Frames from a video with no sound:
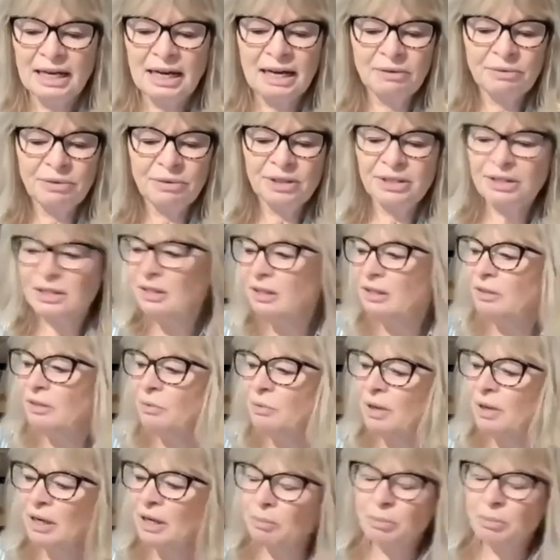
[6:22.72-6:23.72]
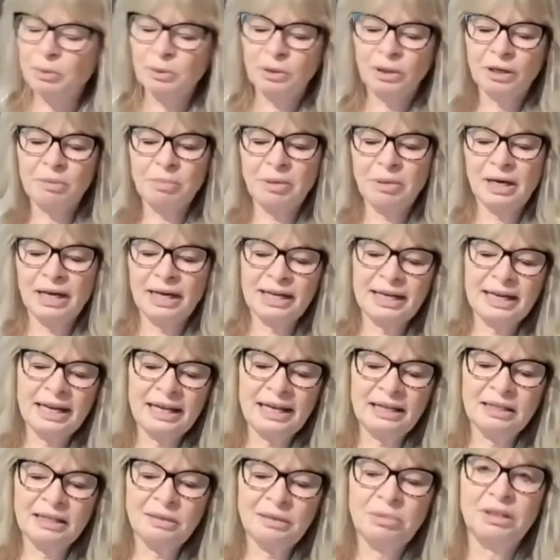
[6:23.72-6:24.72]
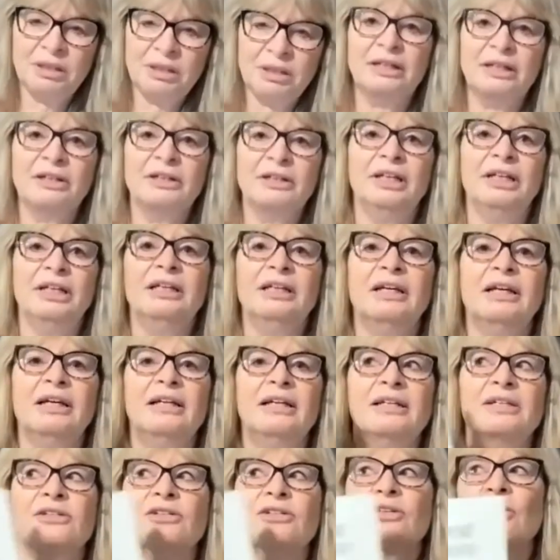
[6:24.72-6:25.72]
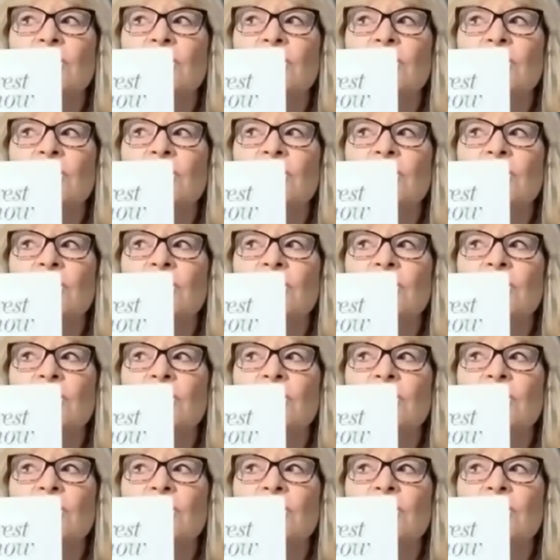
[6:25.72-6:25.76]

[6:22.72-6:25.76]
I recently read a book by Kelly Balarie, and it's